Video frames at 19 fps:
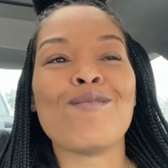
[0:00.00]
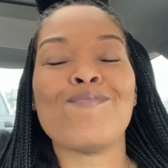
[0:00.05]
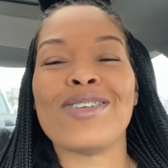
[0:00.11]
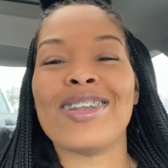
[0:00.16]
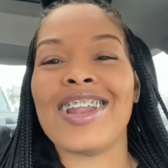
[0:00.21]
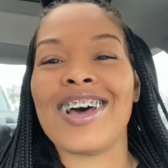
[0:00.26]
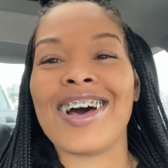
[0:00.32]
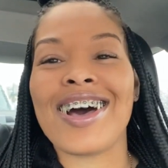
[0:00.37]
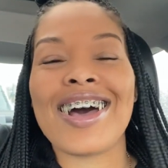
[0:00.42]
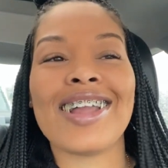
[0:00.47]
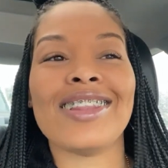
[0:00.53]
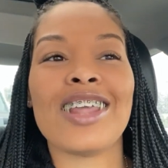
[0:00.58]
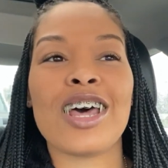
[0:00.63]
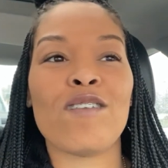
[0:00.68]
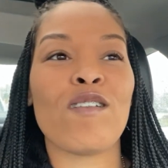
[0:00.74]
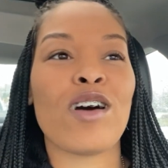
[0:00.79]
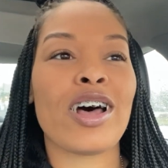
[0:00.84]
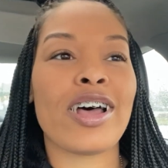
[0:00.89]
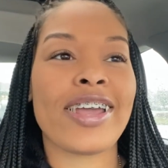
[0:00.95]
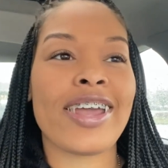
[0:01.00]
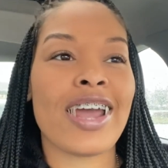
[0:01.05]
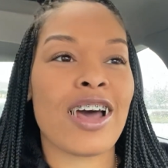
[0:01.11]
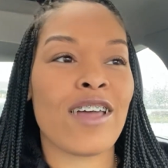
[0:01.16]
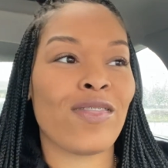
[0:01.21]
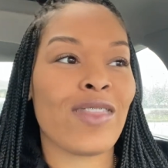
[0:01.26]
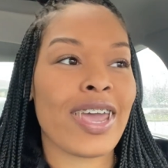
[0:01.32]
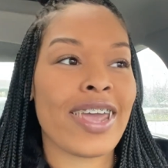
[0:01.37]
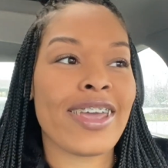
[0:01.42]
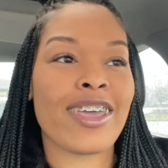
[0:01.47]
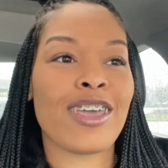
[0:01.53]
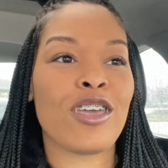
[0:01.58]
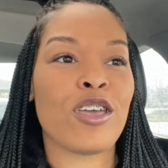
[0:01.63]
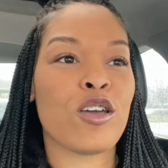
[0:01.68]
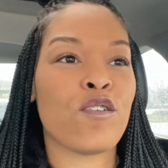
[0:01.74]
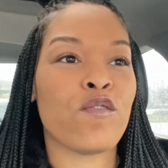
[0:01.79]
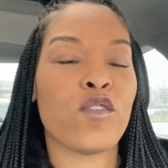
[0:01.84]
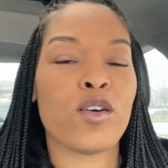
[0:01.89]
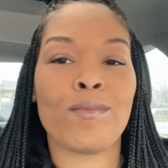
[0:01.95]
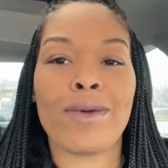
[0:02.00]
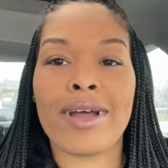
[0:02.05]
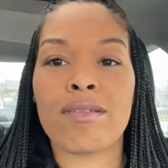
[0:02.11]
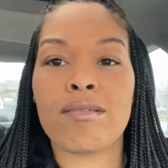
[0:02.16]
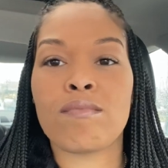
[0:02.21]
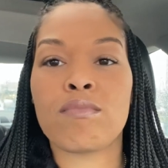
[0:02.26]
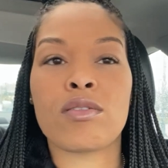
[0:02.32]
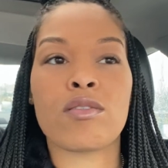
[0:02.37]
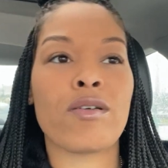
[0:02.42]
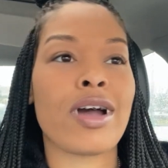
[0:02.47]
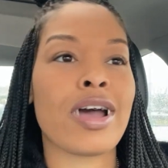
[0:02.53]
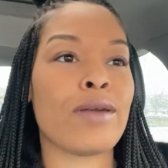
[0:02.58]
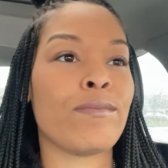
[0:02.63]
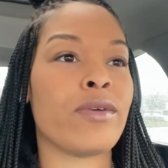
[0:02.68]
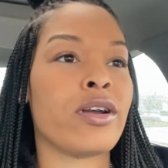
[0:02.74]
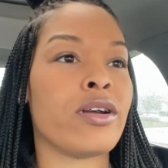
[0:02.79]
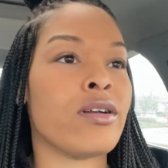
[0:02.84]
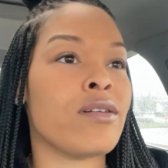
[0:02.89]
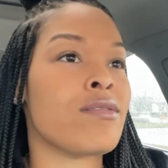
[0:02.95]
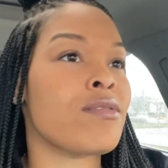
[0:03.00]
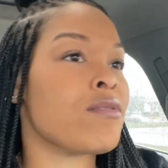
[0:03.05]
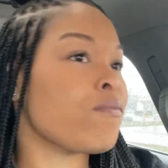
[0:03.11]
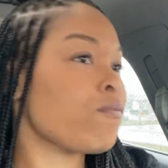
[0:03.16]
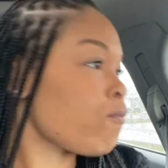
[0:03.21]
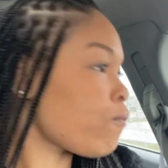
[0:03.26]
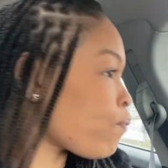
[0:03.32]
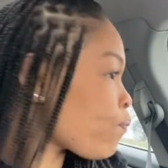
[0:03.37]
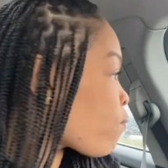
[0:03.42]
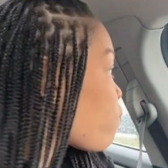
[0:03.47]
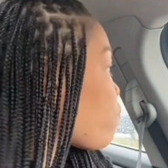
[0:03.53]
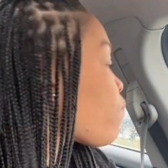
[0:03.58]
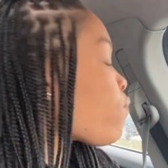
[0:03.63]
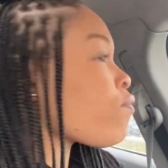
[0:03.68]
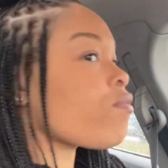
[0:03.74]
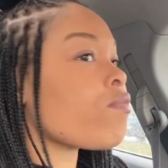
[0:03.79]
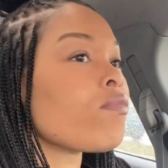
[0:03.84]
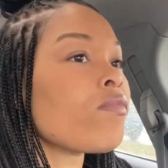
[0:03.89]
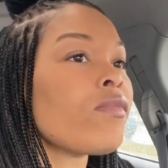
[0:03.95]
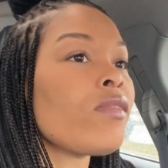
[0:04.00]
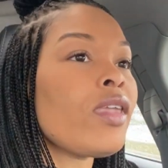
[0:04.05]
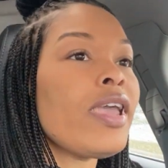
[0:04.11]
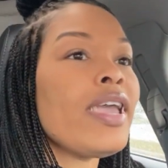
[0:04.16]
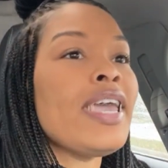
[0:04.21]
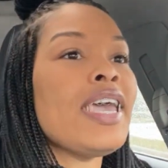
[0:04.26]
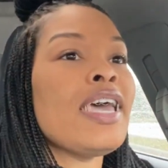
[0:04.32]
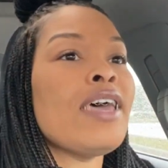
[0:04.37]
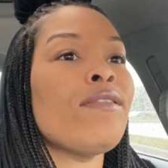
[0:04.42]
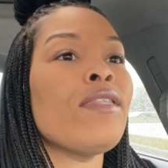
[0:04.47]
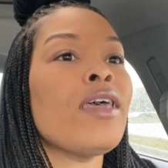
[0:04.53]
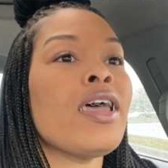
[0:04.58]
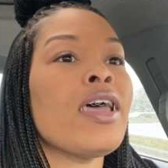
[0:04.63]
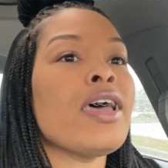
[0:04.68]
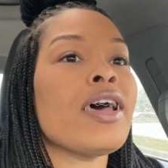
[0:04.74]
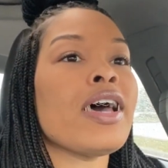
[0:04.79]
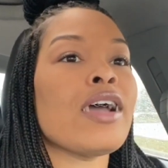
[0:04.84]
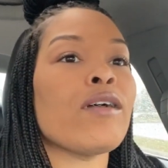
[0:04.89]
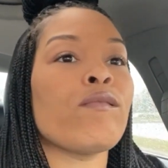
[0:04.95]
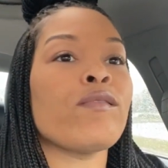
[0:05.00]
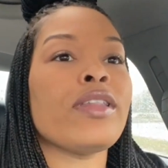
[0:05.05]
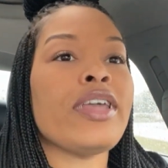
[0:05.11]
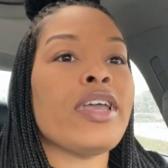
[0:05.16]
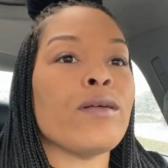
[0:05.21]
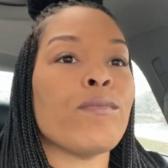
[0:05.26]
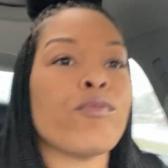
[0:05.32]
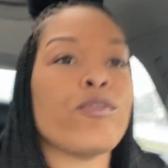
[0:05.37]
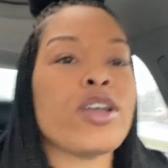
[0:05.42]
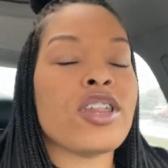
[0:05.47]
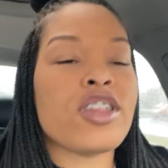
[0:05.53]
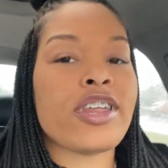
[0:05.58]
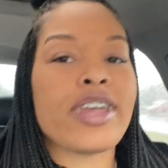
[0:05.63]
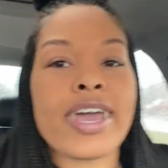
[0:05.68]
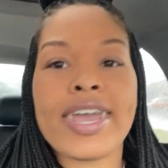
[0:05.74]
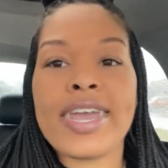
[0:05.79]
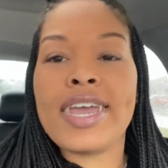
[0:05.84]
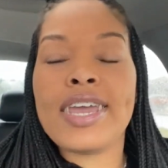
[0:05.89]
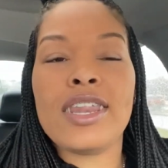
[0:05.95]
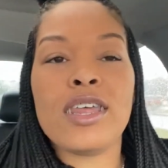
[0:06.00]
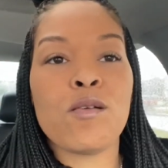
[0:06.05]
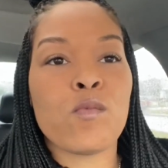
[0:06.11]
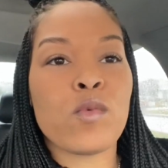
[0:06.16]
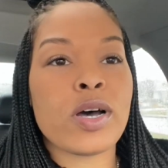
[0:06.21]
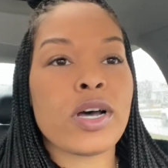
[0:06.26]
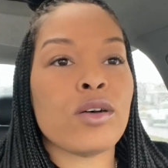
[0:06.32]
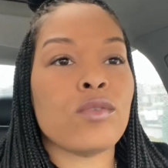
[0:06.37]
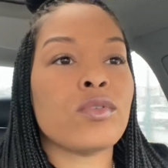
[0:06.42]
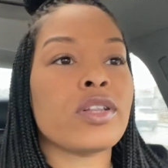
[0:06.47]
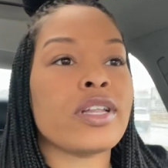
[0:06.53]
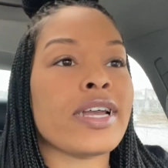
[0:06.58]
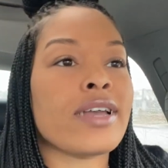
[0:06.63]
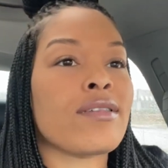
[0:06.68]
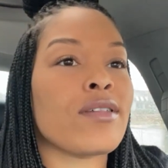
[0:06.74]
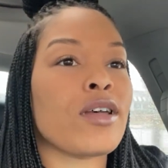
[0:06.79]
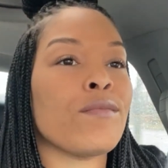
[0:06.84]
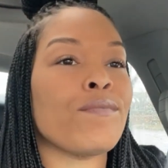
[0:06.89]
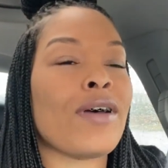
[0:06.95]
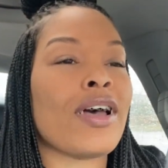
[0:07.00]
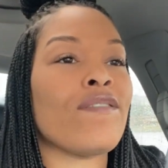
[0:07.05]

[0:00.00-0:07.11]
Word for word: but no, I love all y'all. Thank you for my subscribers. And I really appreciate anyone who clicks on my